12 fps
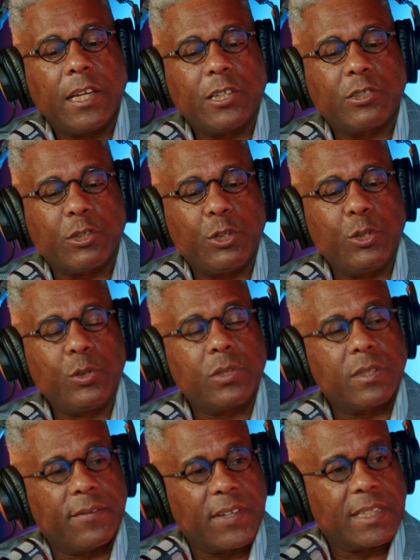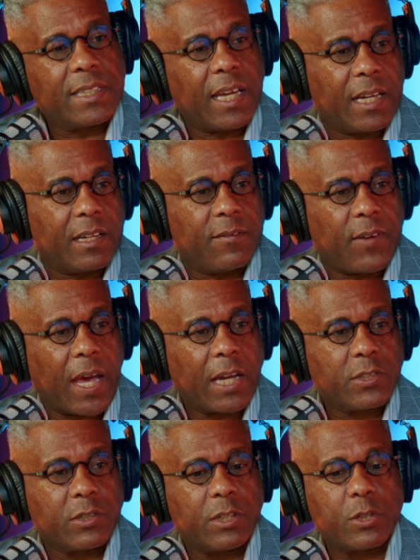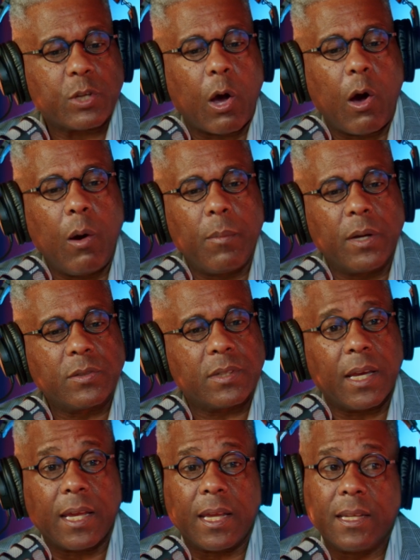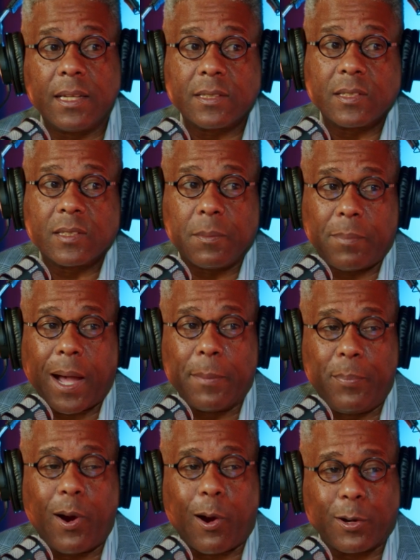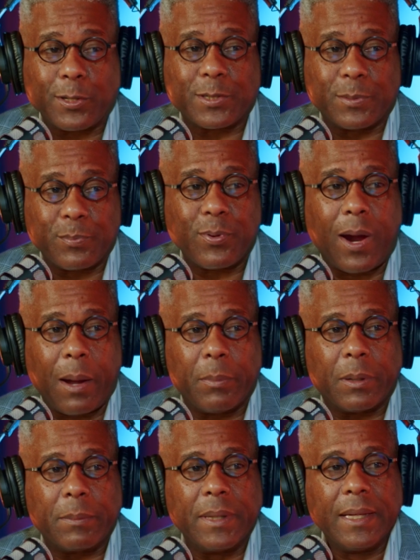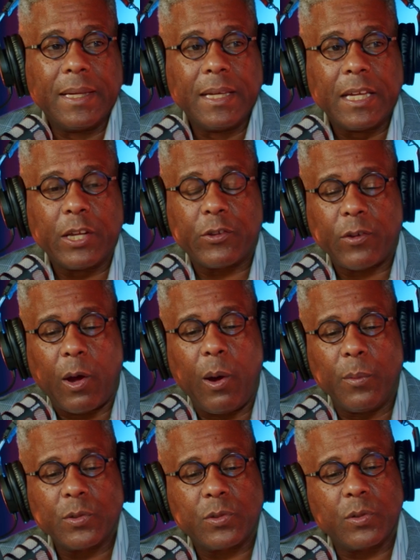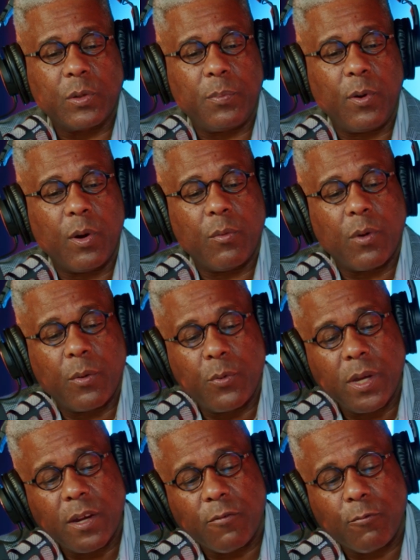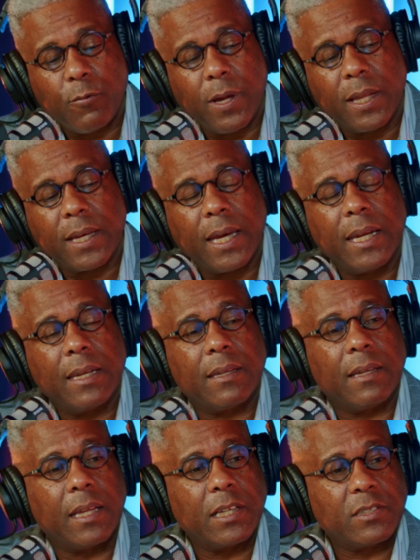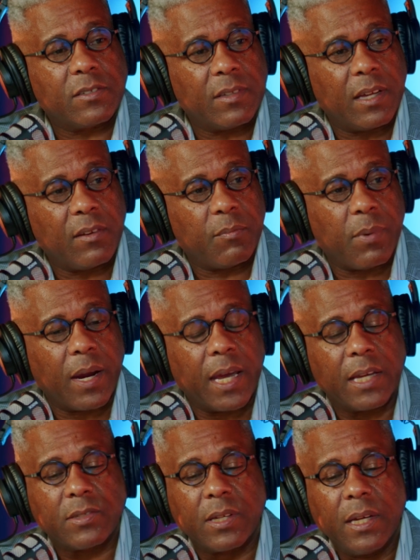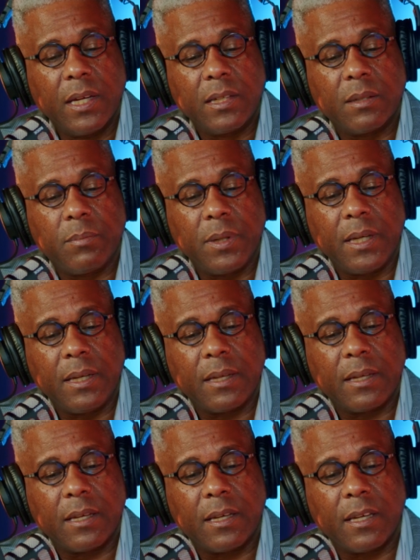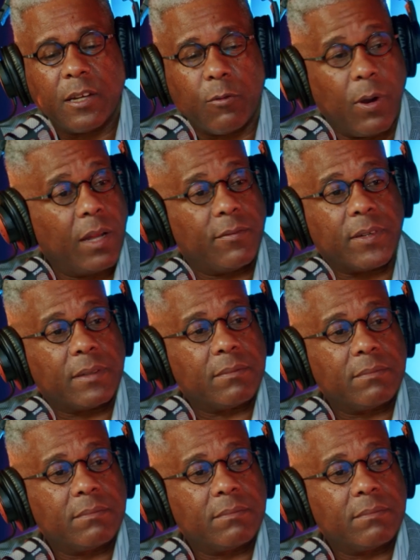is the use of executive action. It's almost, and this is a bipartisan problem, it's almost to the point where we have relegated the legislative branch to be irrelevant.